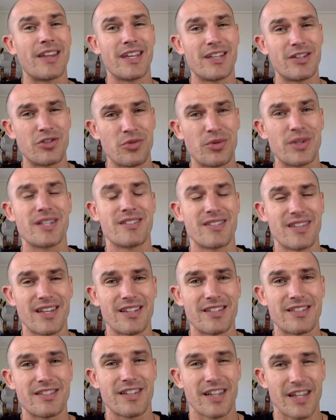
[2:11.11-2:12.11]
They do
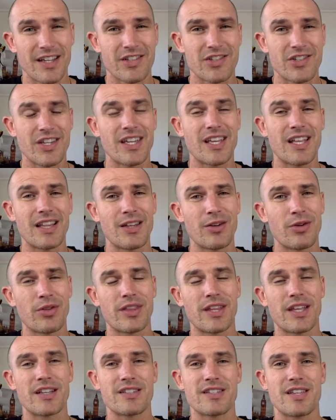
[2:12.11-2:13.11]
exist. Cheeky little
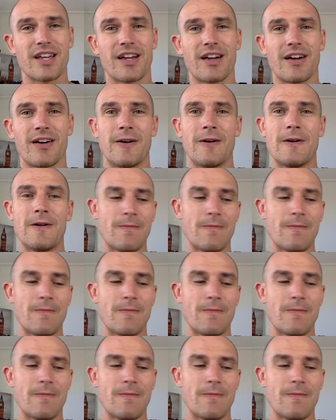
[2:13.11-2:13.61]
things they are.